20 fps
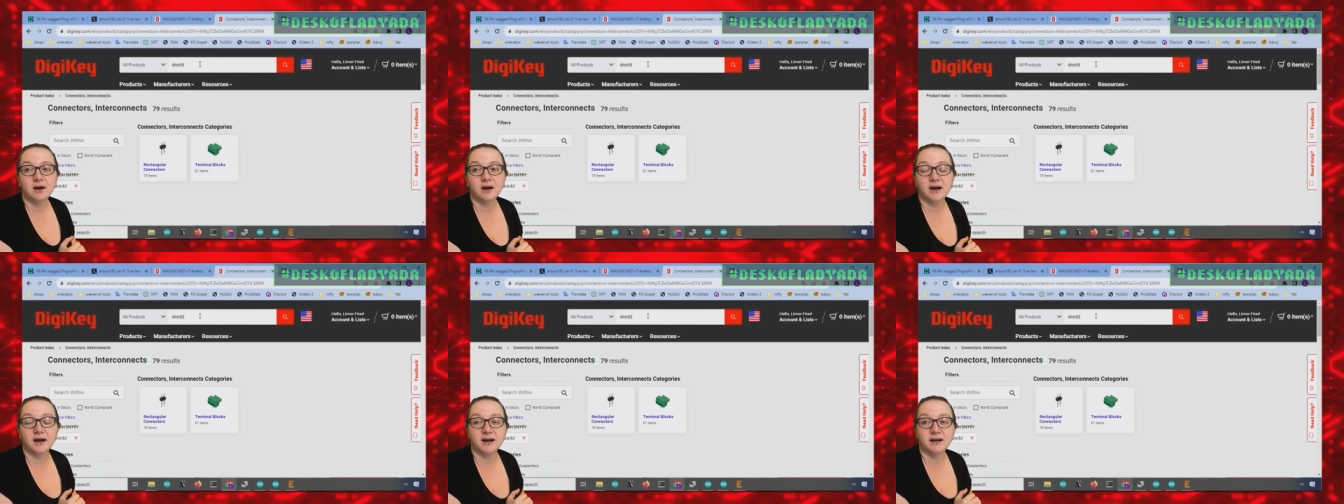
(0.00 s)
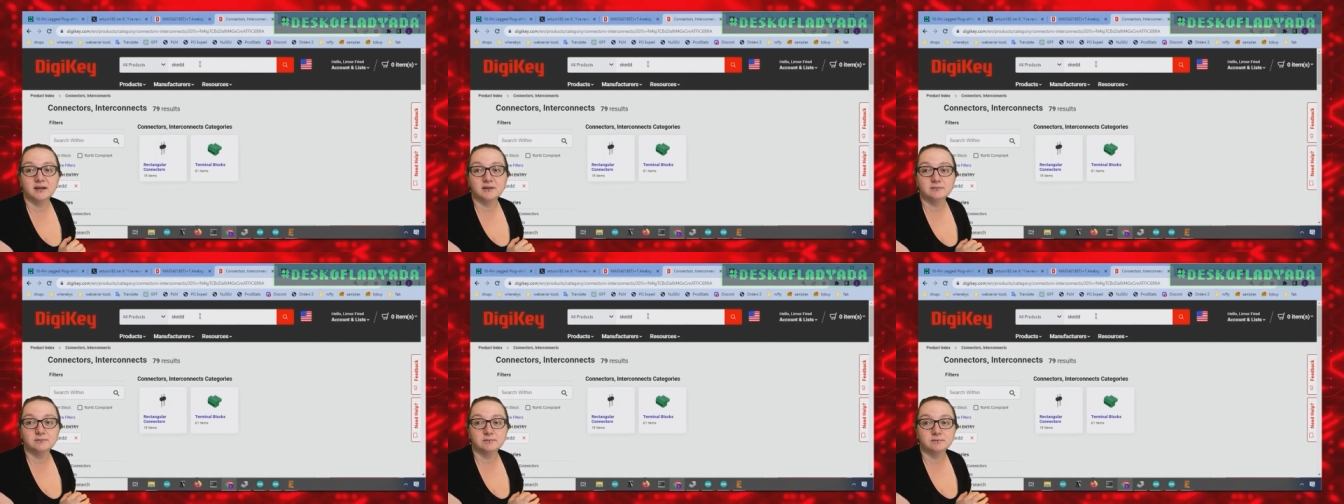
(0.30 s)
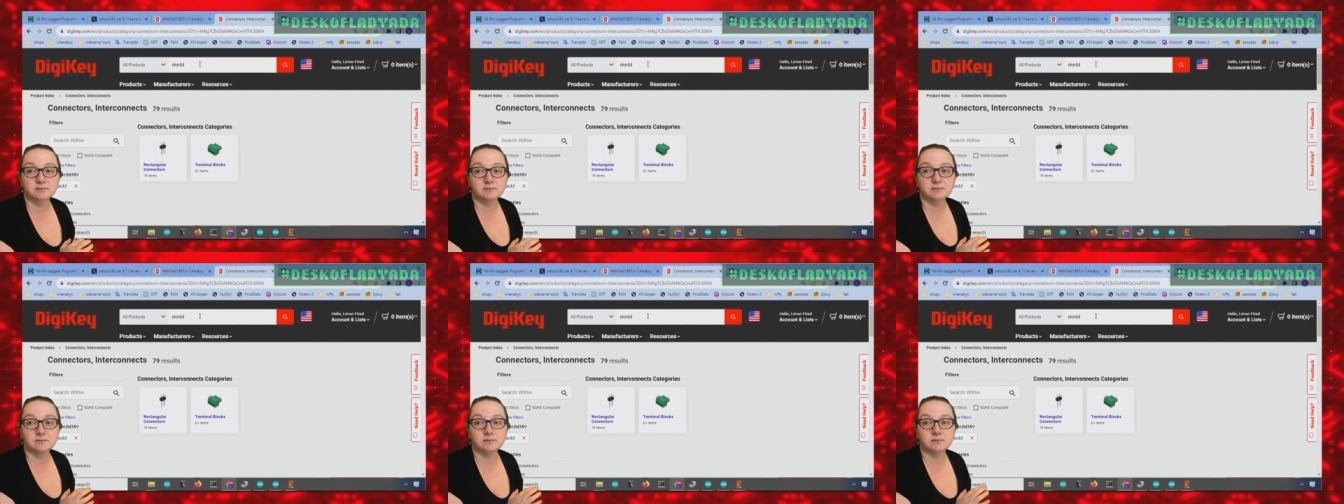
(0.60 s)

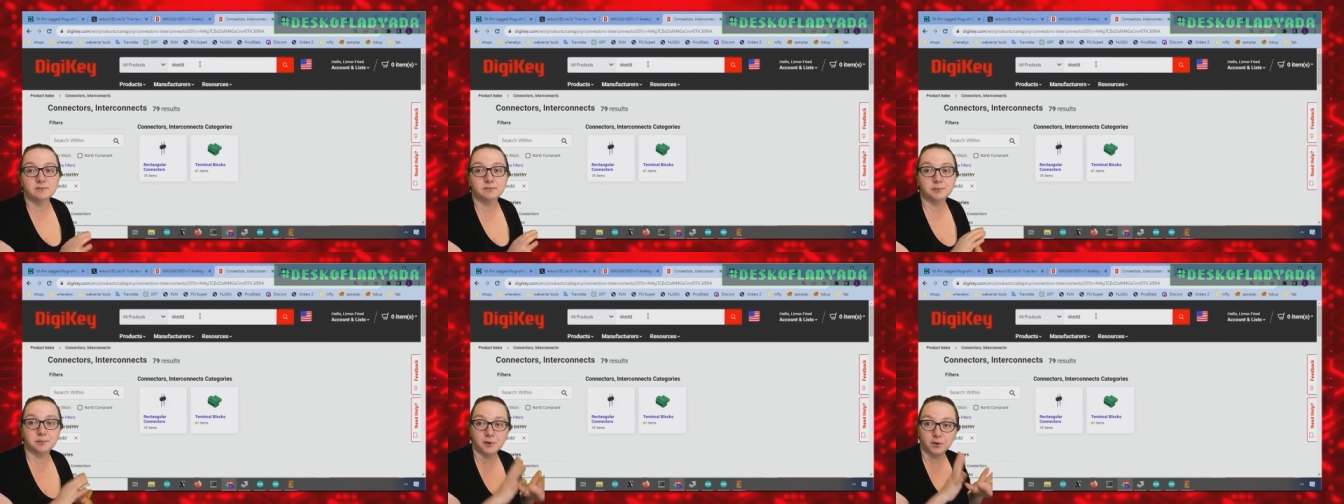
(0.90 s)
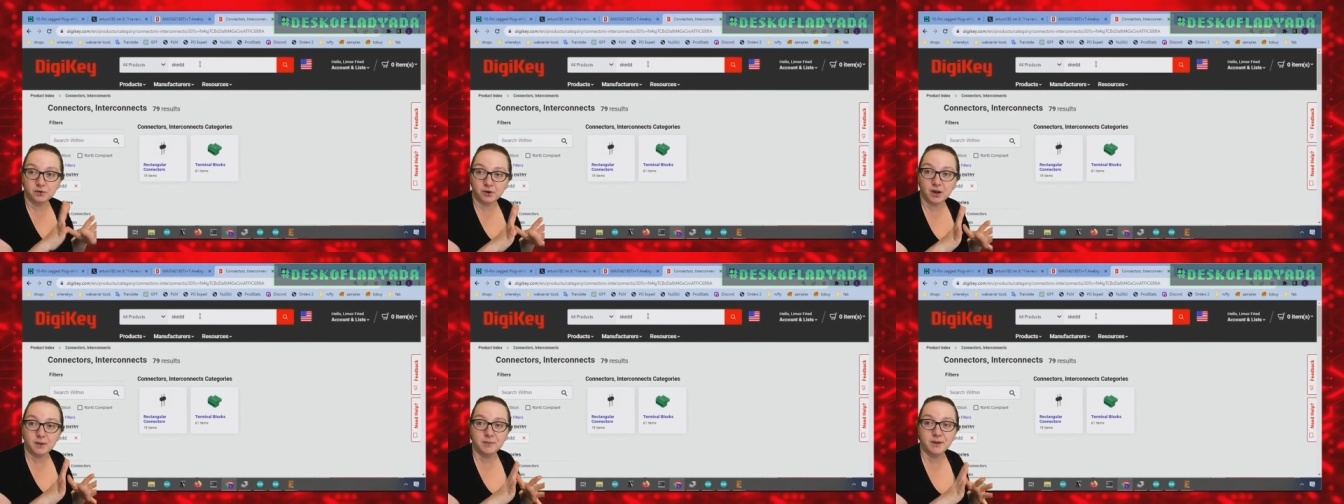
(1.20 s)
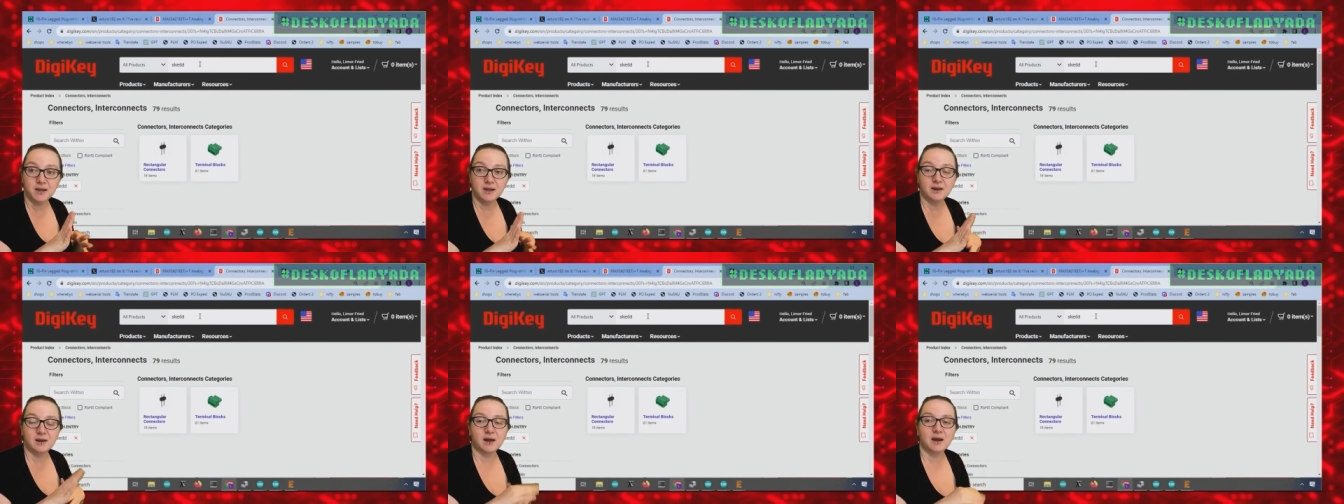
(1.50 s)
um,
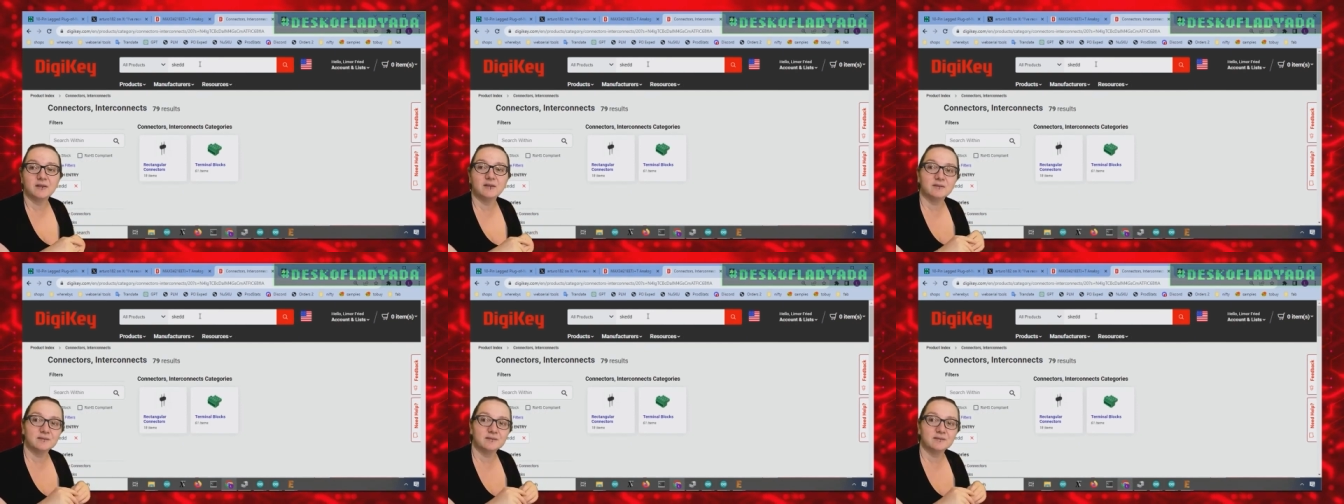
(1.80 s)
programming.